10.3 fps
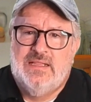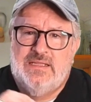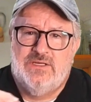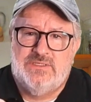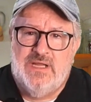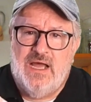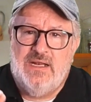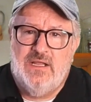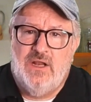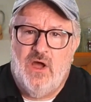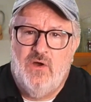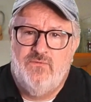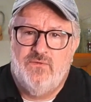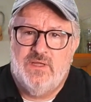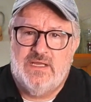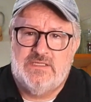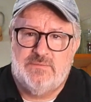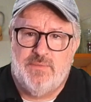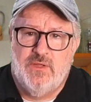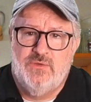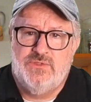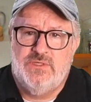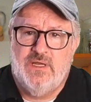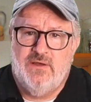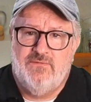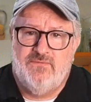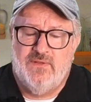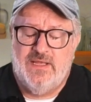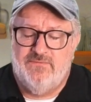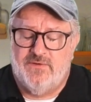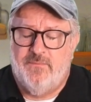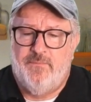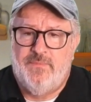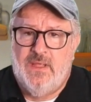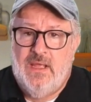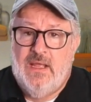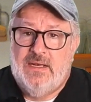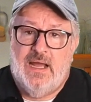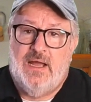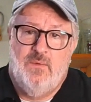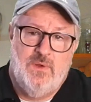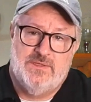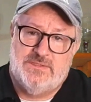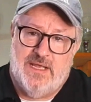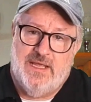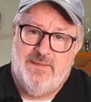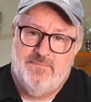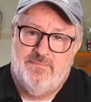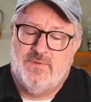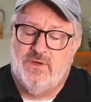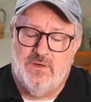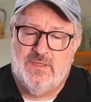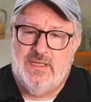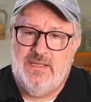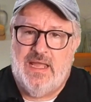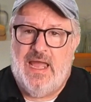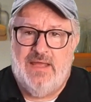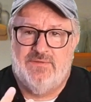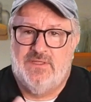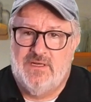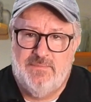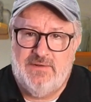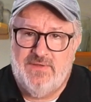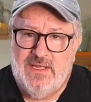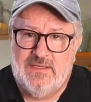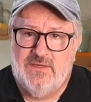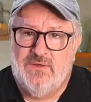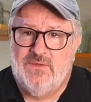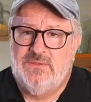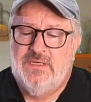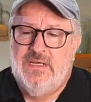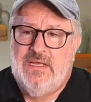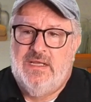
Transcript: There's not an over explosion of flavor. Now, I will say, currently, I have a little bit of a head cold.